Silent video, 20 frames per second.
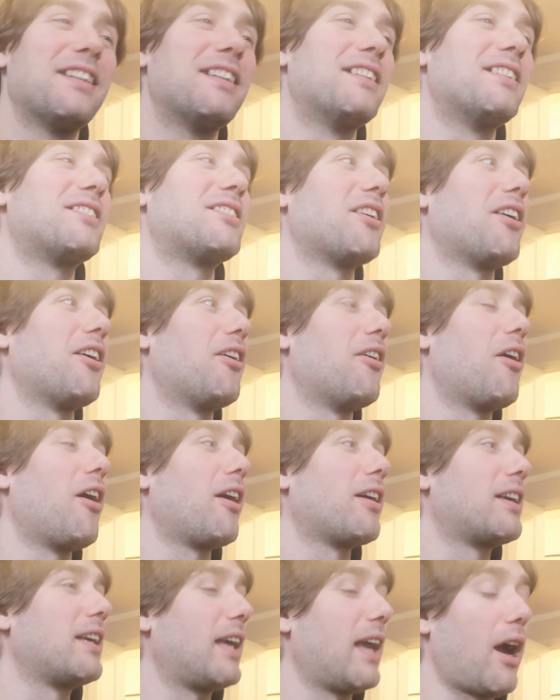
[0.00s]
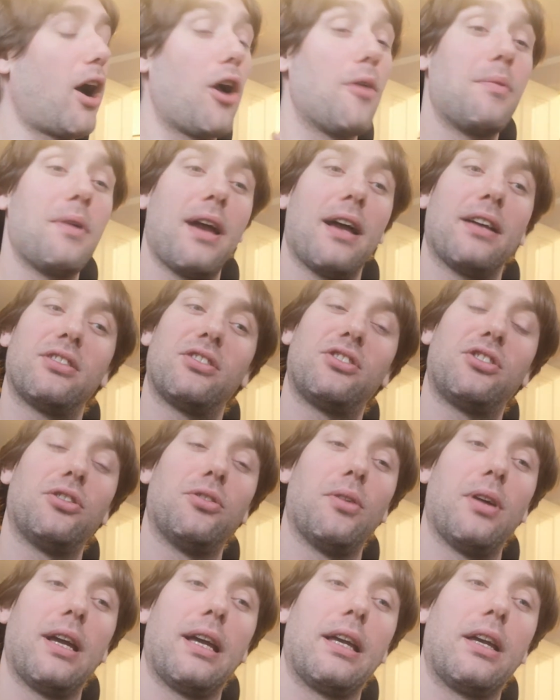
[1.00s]
So I can get OBS
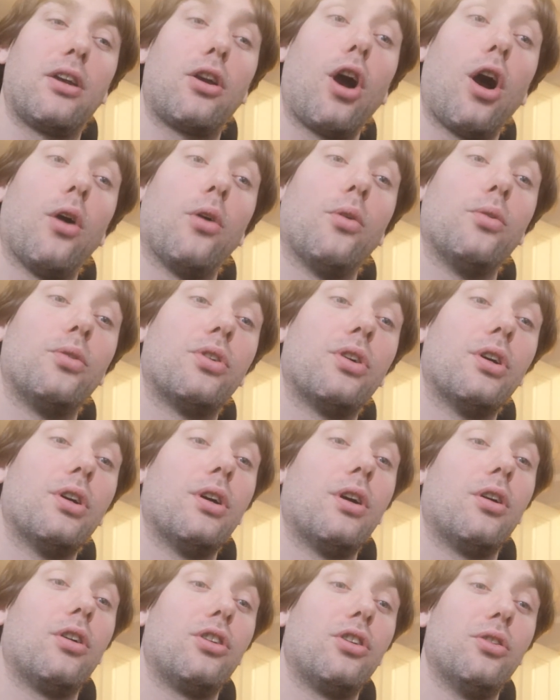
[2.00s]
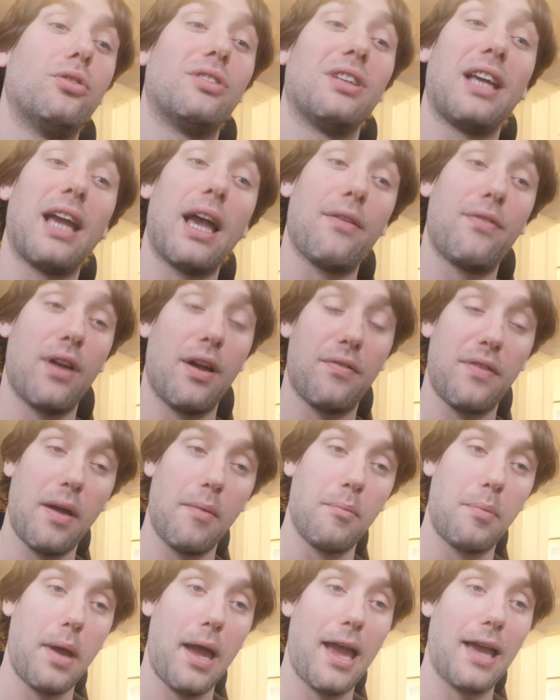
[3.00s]
to encode using
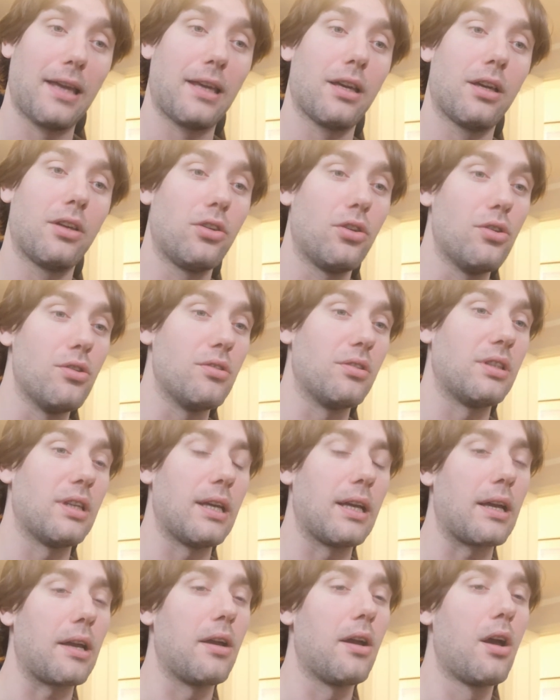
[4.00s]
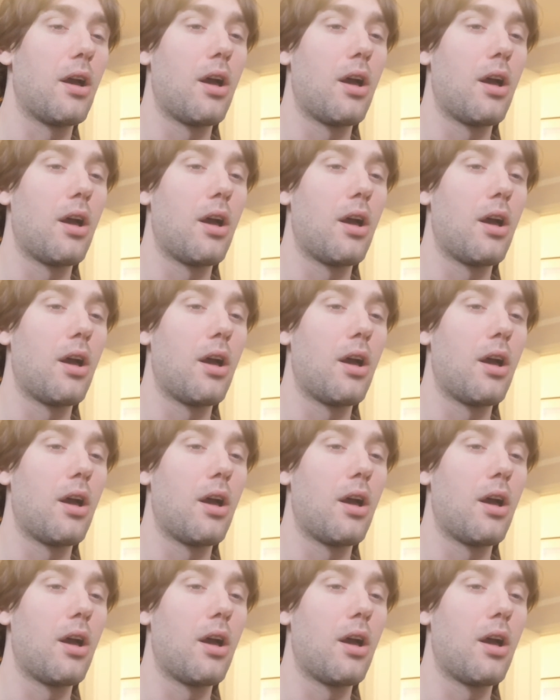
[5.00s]
FFmpeg using